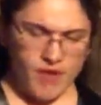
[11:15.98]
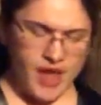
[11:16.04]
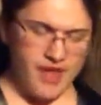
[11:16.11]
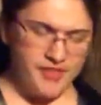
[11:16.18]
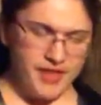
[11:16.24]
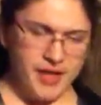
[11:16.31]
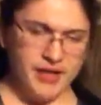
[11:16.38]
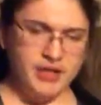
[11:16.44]

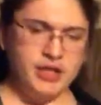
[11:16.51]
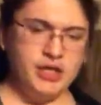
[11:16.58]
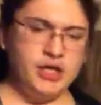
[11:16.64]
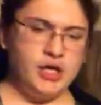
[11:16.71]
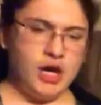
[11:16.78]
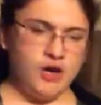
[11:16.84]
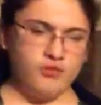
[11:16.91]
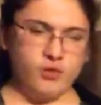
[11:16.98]
And then,
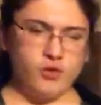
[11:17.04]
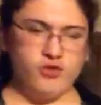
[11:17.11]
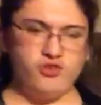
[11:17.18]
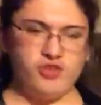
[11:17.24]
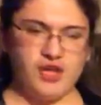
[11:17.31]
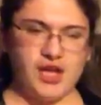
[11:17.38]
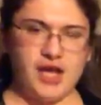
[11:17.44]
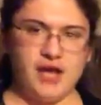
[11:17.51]
of course,
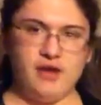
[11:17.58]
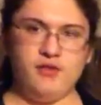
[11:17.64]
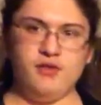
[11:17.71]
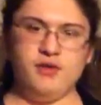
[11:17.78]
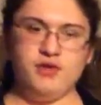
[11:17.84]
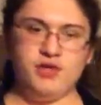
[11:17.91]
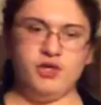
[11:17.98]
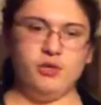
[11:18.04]
she had
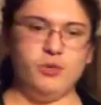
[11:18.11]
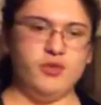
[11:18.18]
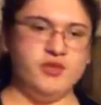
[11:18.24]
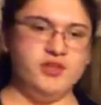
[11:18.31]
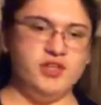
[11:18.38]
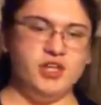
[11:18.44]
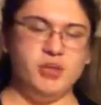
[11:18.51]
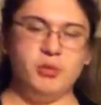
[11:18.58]
the deal with
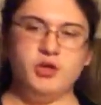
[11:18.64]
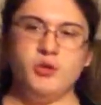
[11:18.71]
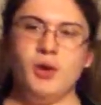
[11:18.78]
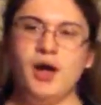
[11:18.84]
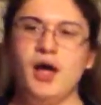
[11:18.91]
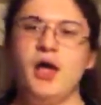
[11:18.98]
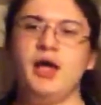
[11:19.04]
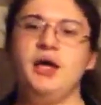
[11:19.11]
the
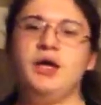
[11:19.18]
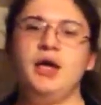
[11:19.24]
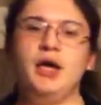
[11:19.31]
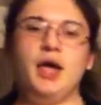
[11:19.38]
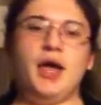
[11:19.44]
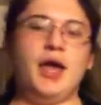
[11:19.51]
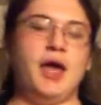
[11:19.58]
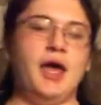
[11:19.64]
DWI,
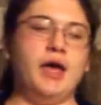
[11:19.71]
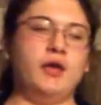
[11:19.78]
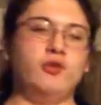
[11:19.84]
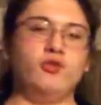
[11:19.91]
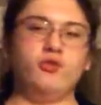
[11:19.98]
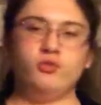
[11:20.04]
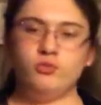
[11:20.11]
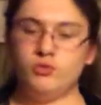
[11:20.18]

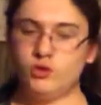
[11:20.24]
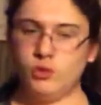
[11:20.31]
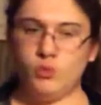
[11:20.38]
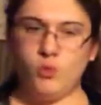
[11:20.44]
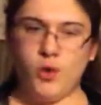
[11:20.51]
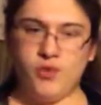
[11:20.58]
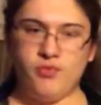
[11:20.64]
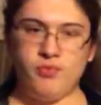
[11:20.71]
and
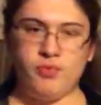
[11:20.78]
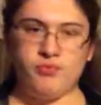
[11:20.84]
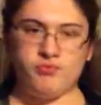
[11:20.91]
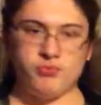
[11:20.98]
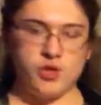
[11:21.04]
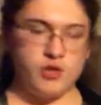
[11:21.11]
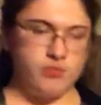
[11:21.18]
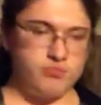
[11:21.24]
when
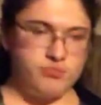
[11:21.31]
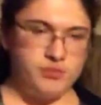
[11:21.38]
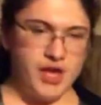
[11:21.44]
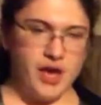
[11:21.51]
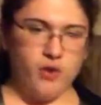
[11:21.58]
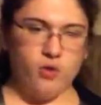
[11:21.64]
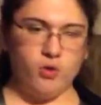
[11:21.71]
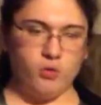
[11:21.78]

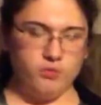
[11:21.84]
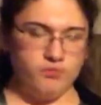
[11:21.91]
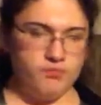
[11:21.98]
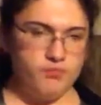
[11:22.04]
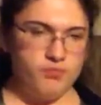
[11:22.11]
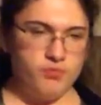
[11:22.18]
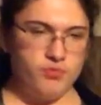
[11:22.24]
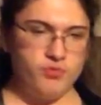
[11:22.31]
that whole
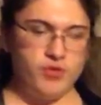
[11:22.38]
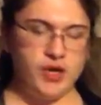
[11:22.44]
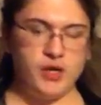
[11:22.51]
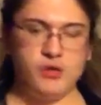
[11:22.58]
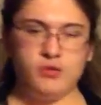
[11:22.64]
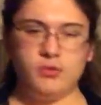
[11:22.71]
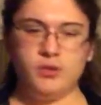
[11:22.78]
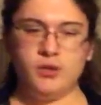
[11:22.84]

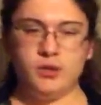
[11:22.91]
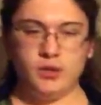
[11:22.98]
thing